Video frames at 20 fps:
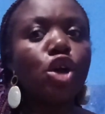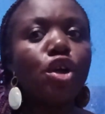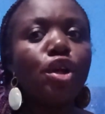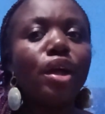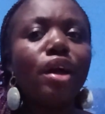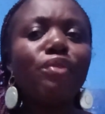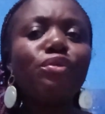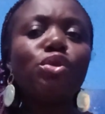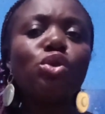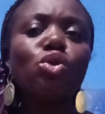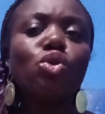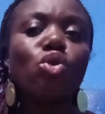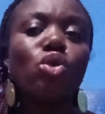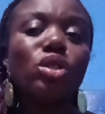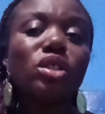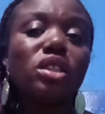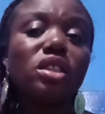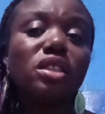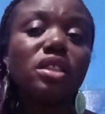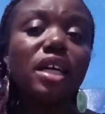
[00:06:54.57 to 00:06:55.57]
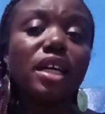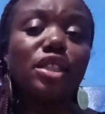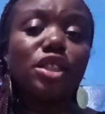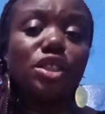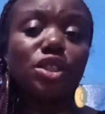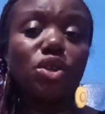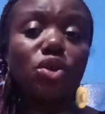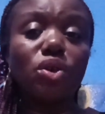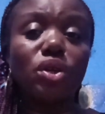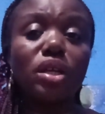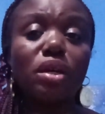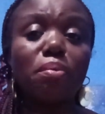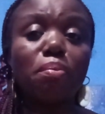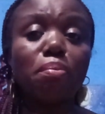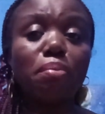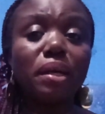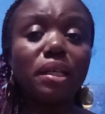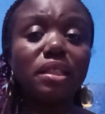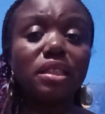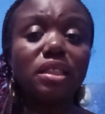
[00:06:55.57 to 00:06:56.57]
You have to consider the other
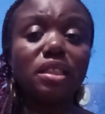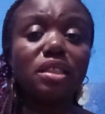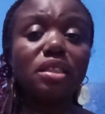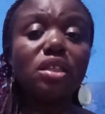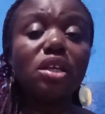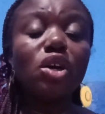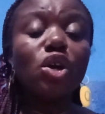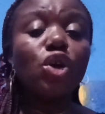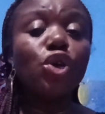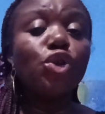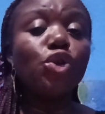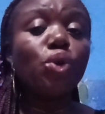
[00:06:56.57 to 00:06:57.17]
person,